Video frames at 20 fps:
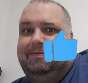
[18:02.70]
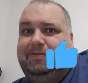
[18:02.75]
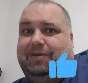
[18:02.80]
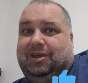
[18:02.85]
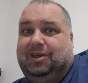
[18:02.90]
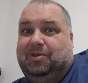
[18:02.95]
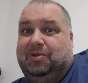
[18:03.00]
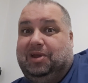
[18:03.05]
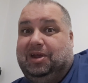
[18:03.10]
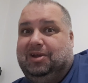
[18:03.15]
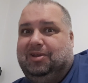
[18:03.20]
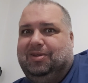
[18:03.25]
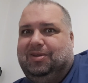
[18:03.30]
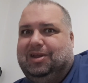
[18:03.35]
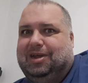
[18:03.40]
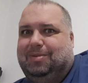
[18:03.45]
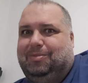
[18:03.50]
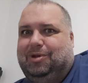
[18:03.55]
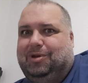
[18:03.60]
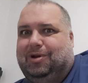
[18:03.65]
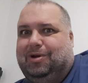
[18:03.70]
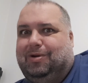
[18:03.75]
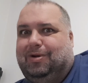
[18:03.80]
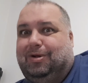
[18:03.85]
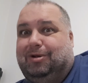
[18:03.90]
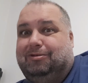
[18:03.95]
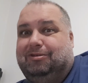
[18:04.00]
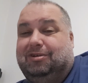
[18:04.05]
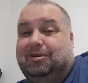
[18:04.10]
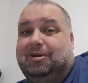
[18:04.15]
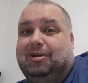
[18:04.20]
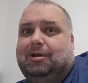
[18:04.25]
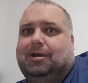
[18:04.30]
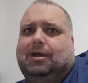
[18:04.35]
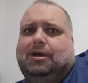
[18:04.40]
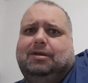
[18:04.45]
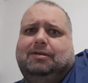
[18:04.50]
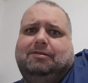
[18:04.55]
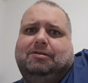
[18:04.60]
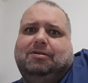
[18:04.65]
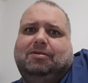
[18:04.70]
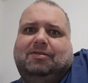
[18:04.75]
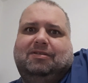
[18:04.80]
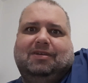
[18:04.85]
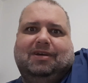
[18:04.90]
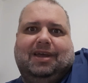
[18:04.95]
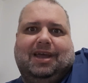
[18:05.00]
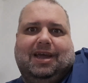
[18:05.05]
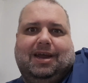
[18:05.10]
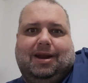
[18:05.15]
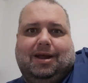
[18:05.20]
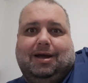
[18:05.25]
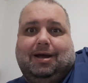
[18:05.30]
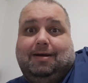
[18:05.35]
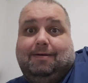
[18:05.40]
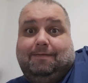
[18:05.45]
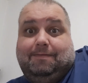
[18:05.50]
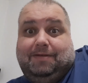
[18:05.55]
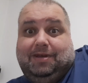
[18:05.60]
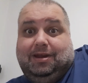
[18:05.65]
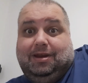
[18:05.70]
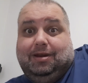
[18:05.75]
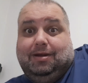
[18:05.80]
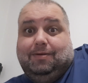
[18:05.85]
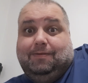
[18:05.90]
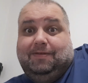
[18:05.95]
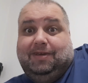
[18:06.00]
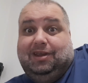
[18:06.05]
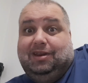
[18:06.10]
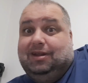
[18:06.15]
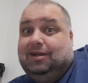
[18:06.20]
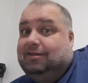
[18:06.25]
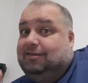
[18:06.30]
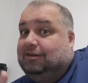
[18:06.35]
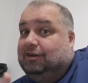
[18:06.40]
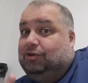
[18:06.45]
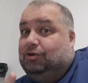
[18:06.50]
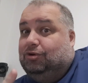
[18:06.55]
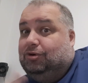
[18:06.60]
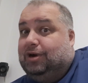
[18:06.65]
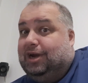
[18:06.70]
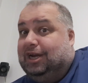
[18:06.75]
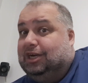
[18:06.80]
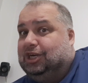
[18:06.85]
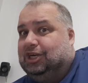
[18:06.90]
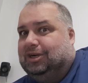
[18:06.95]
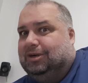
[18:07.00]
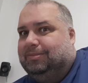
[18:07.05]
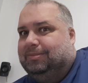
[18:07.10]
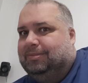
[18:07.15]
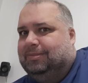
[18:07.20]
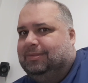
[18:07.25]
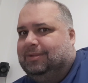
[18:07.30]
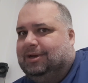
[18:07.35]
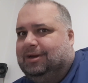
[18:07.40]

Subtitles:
something unique to them, also. So it's again a win-win situation.